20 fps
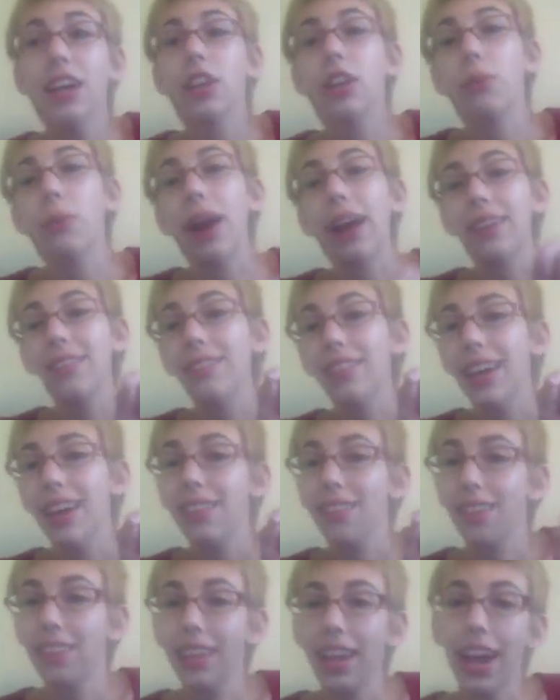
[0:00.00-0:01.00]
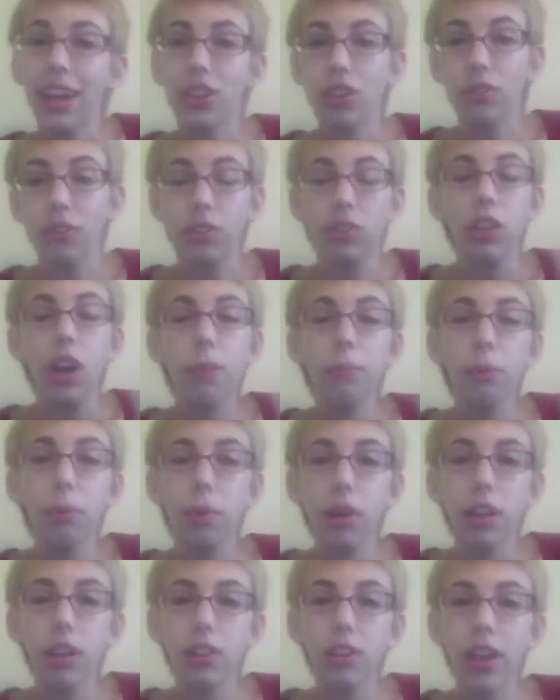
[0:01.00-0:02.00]
the rat stands on the edge of the
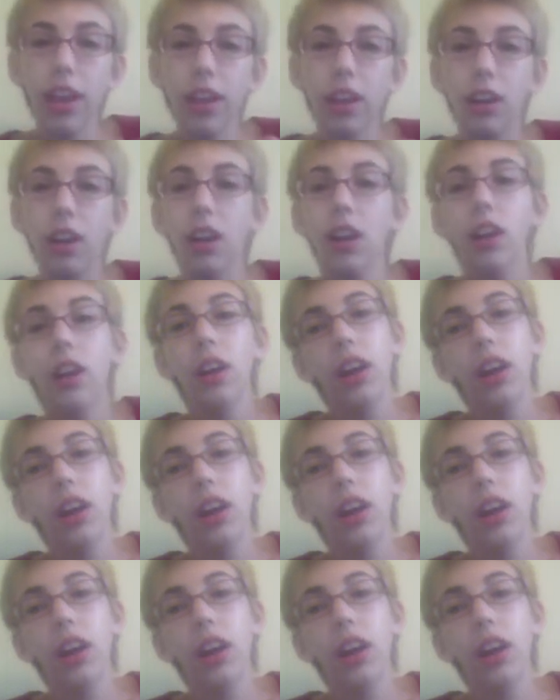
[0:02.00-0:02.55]
Tupperware container,